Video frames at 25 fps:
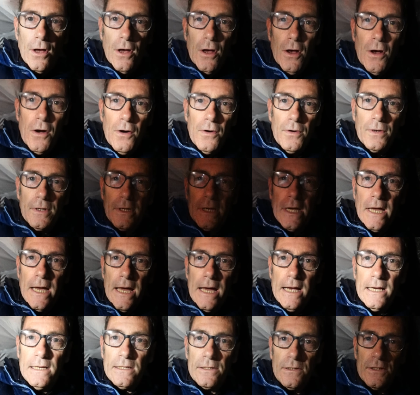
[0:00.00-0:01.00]

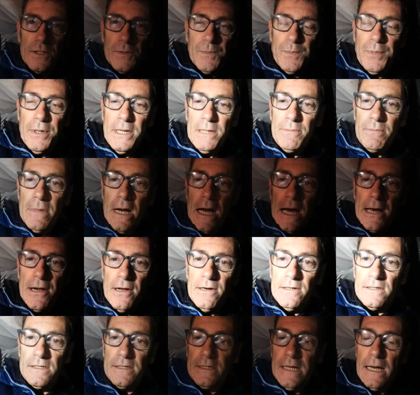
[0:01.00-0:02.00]
Okay, so it's pretty mad
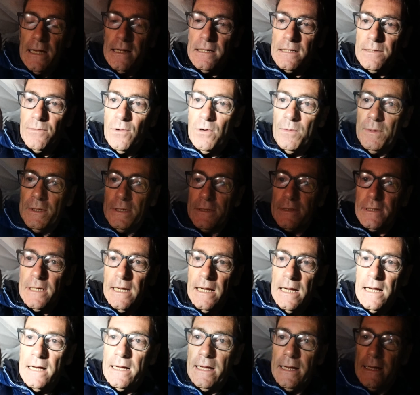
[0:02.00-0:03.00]
outside at the moment.
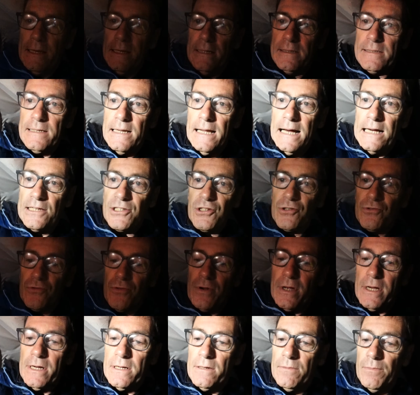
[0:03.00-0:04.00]
It is lashing
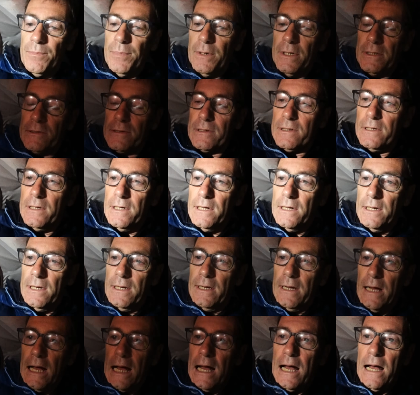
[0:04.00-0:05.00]
rain, but
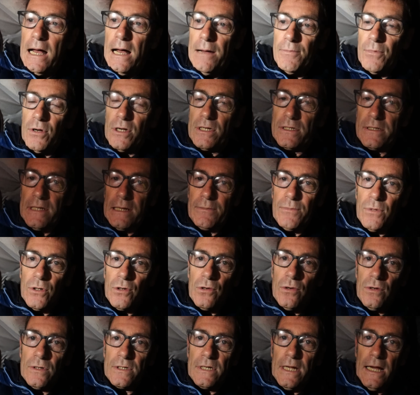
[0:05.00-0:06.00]
I'm going to stick my
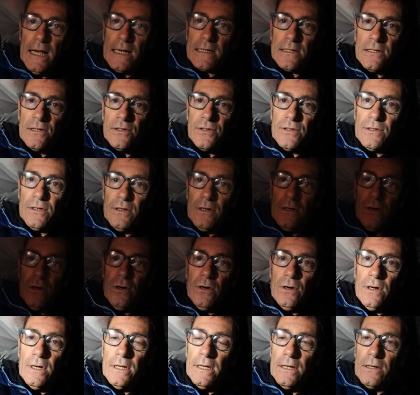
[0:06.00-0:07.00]
Gore-Tex
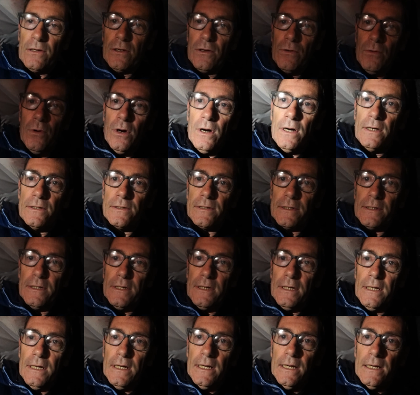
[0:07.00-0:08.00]
on and go out,
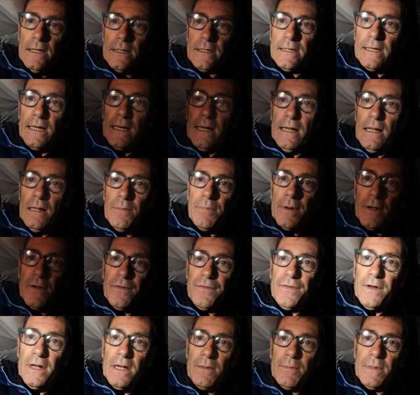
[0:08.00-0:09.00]
get a little bit of
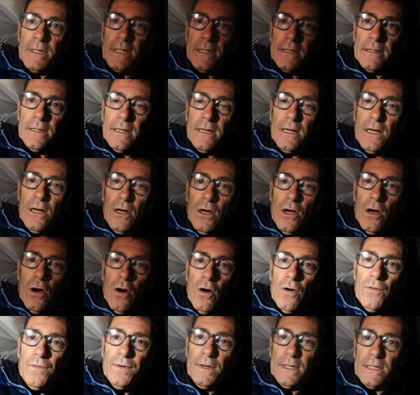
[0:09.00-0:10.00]
filming,
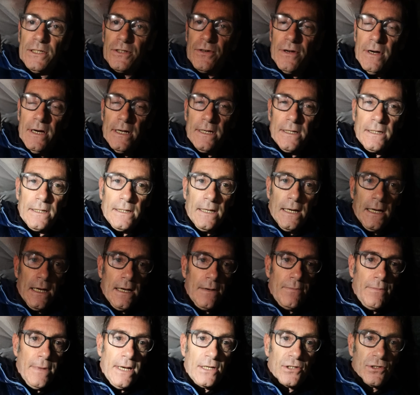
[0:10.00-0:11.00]
hopefully try
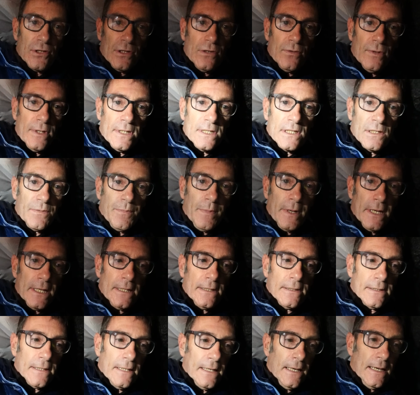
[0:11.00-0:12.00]
and measure the wind
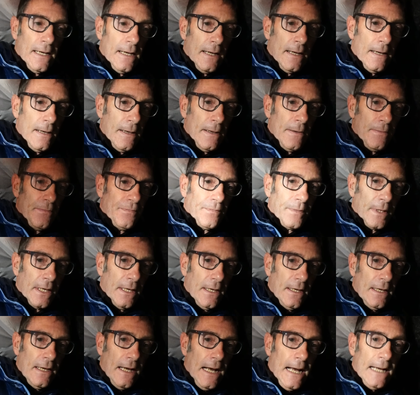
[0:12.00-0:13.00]
speed
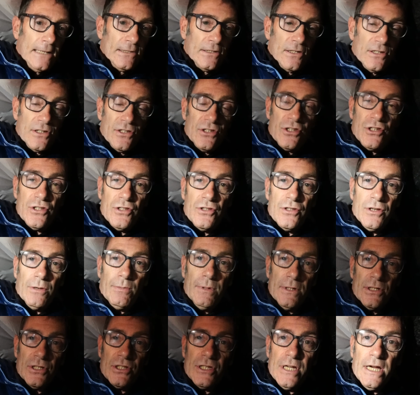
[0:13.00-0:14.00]
and just
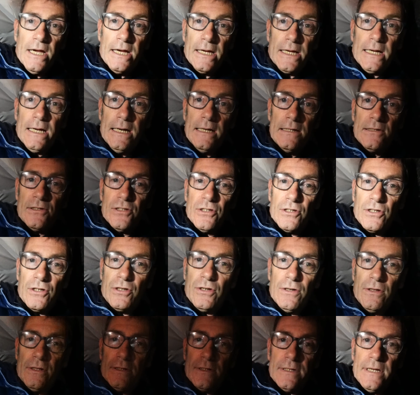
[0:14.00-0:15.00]
double check and
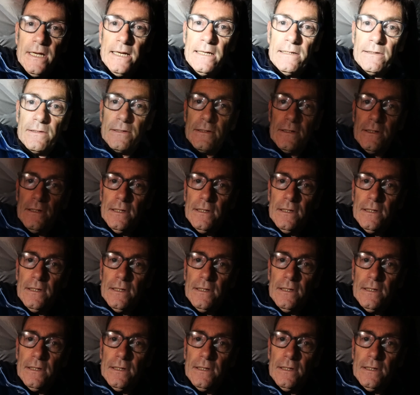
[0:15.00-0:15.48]
secure the tent.